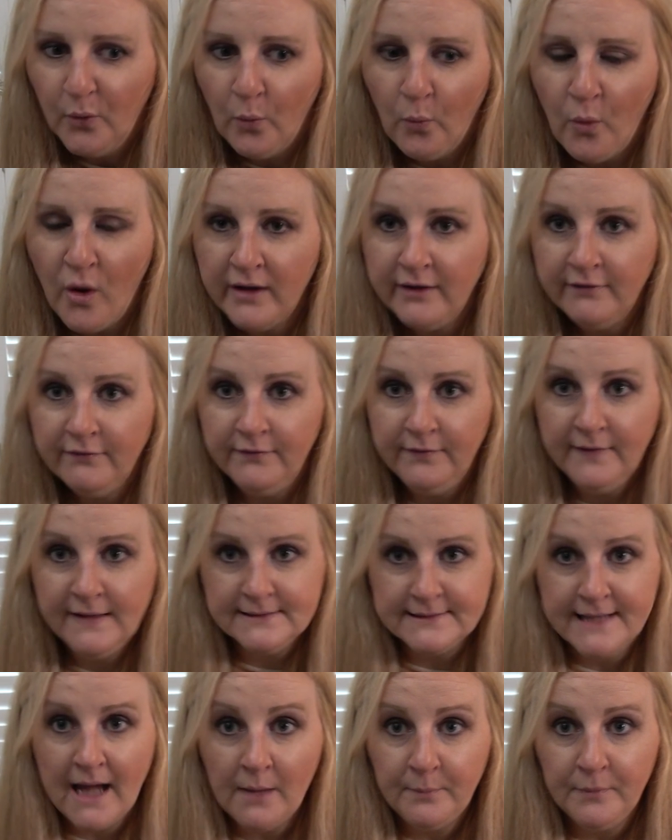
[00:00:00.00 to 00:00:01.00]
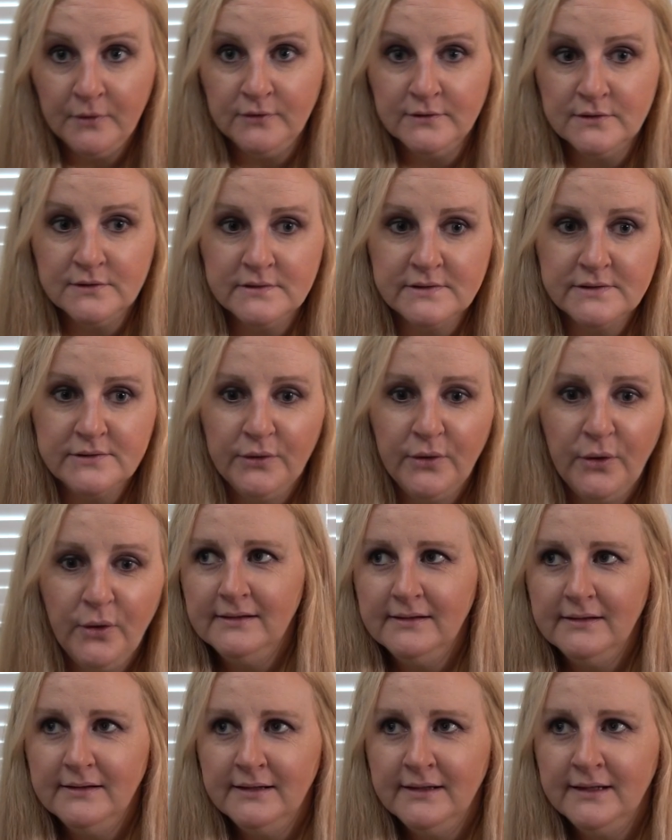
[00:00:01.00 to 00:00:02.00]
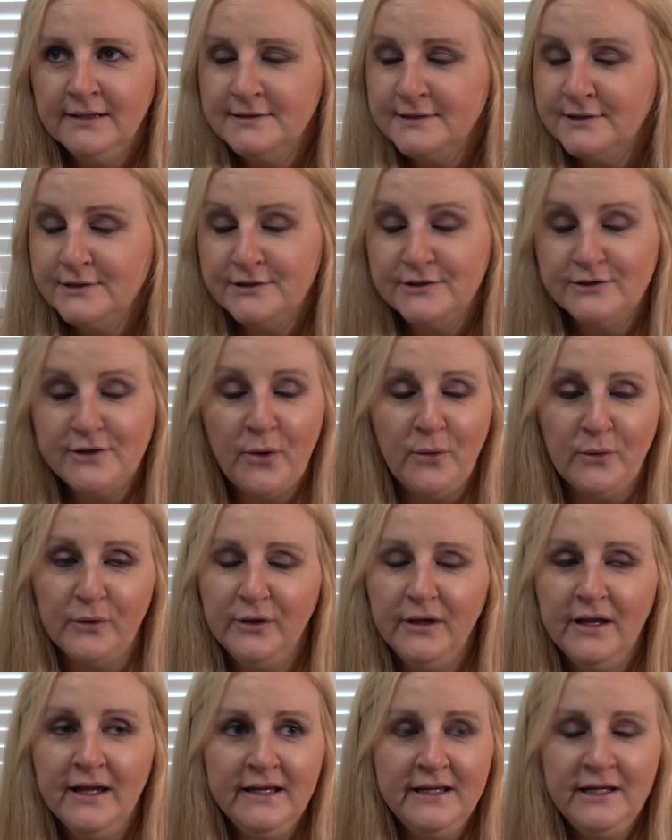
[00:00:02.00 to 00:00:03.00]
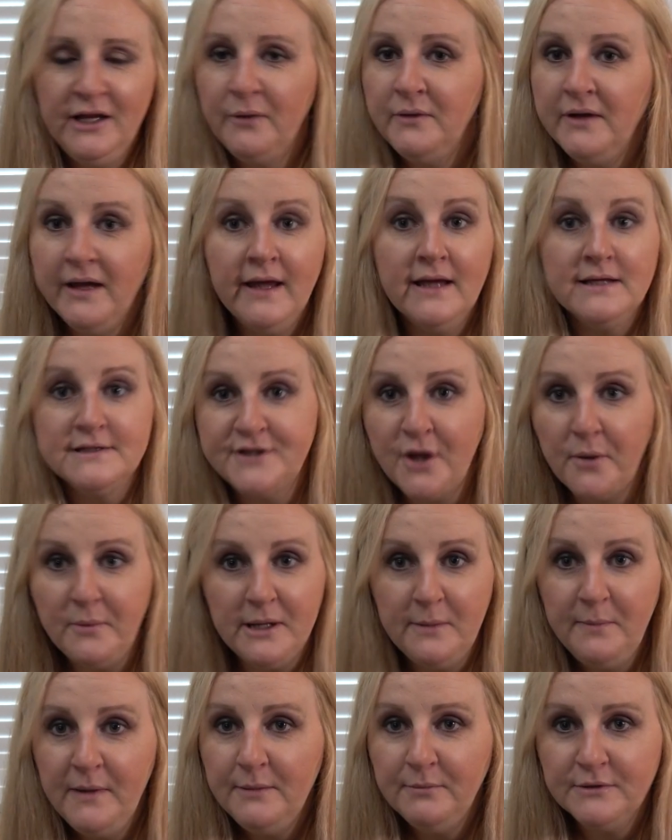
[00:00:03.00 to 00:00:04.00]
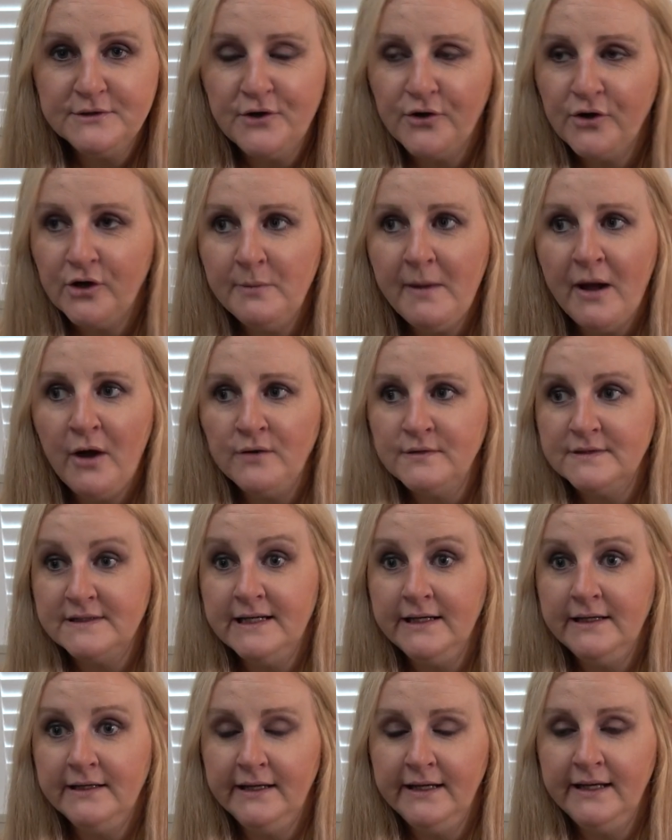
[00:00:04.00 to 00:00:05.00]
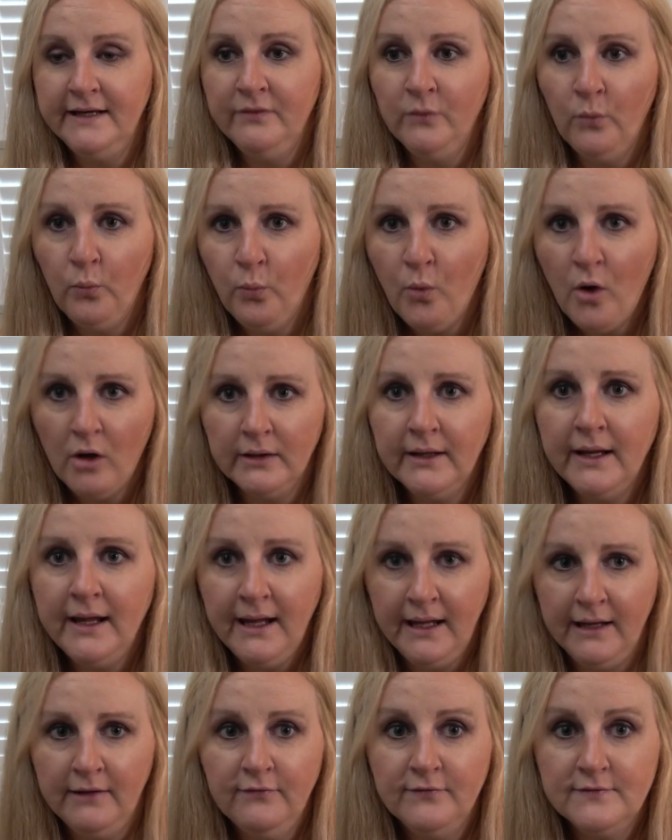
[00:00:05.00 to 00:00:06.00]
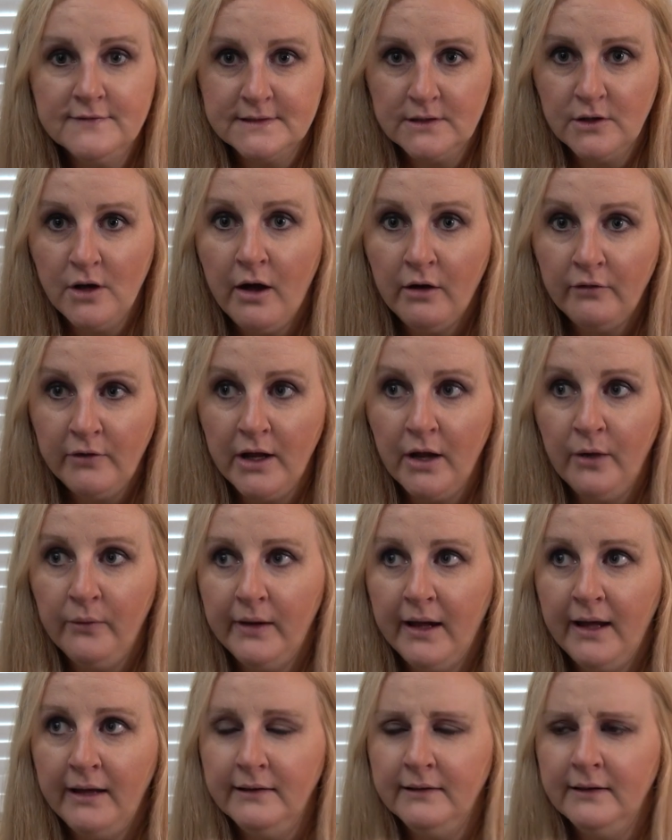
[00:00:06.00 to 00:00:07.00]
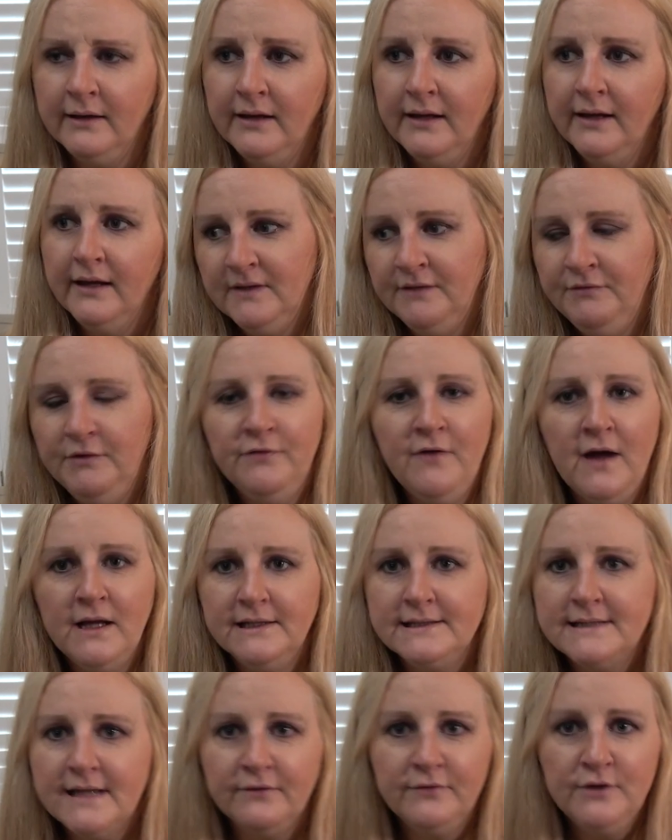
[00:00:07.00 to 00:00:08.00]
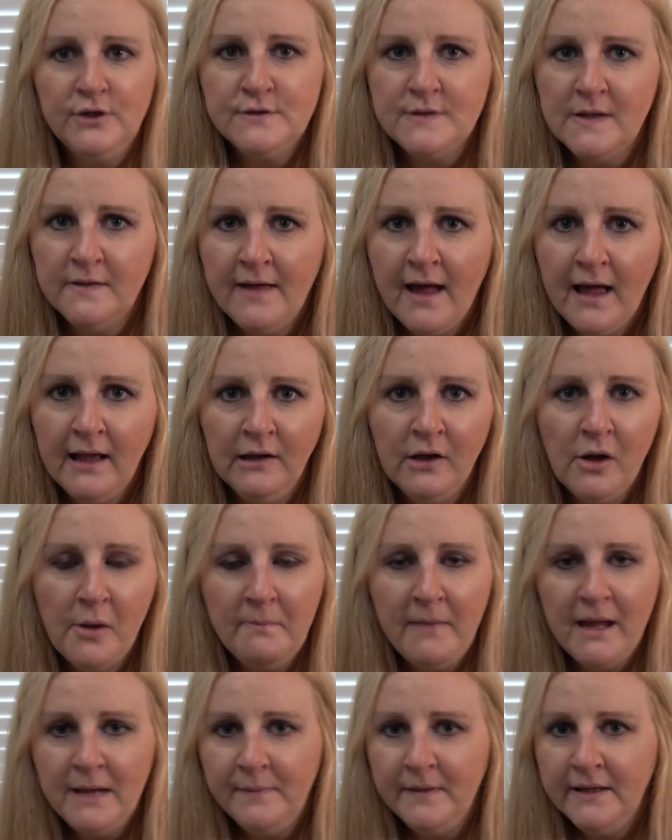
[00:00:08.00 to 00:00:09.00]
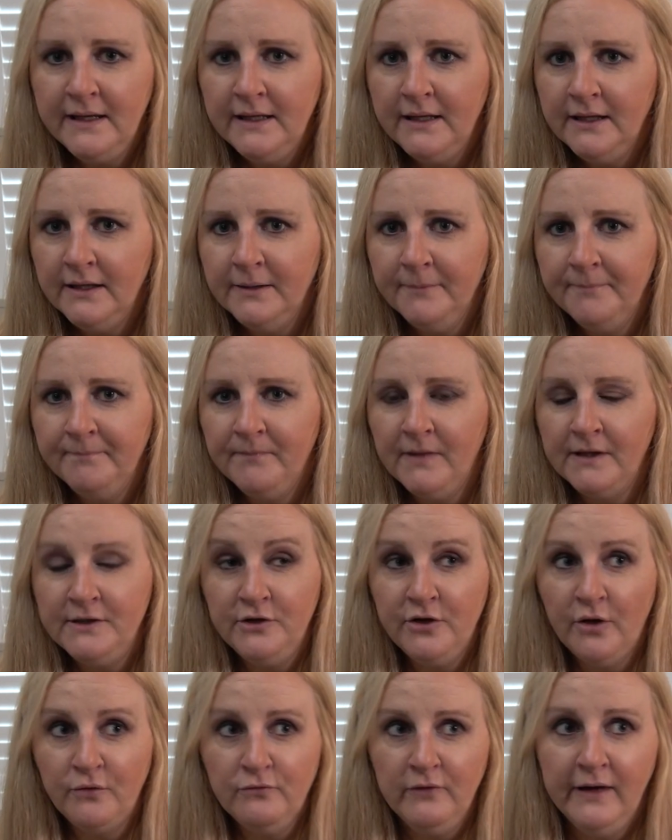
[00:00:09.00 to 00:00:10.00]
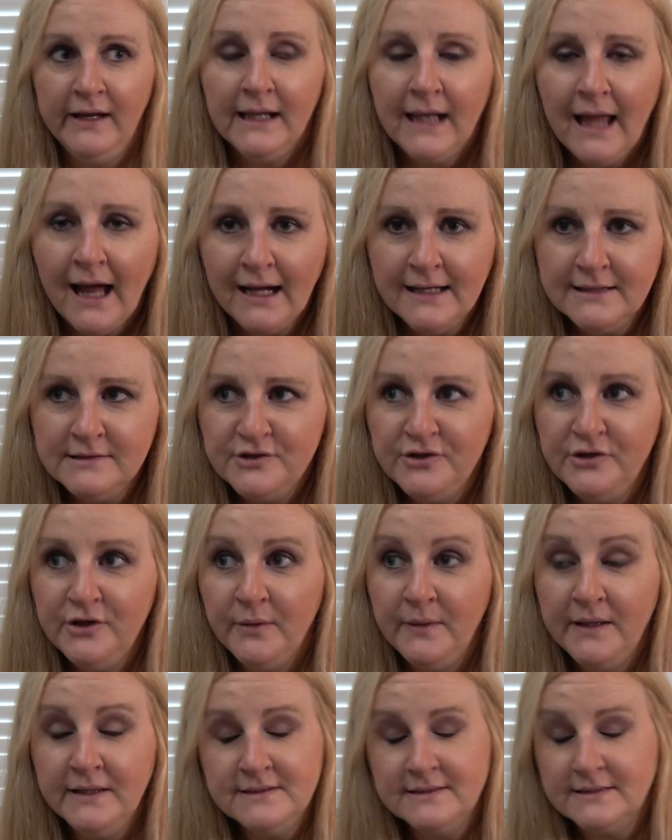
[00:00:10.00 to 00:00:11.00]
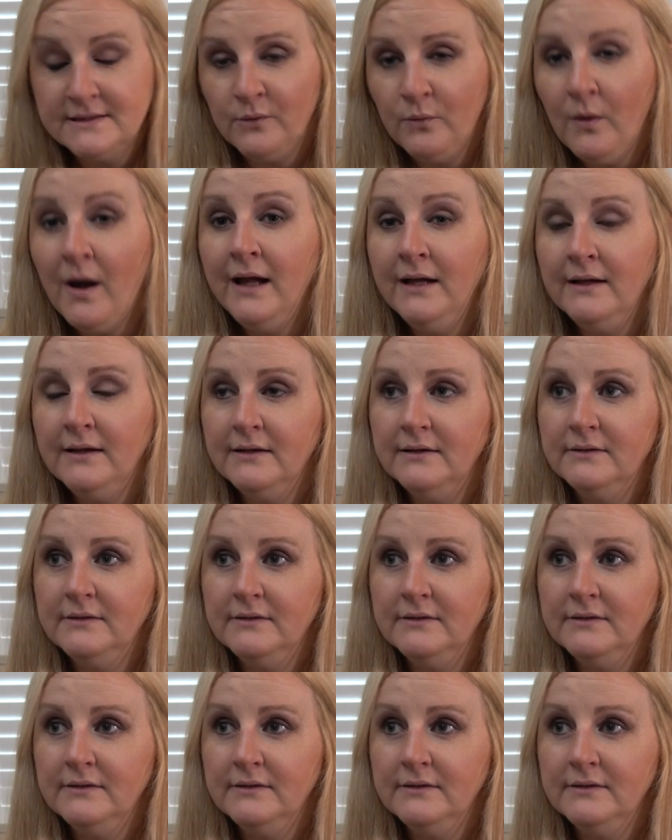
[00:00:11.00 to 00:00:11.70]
What if this happens? It's so, you hear so many people talking about OCD, the what if scenario. And if you find yourself using that a lot, maybe, and you don't realize, it's quite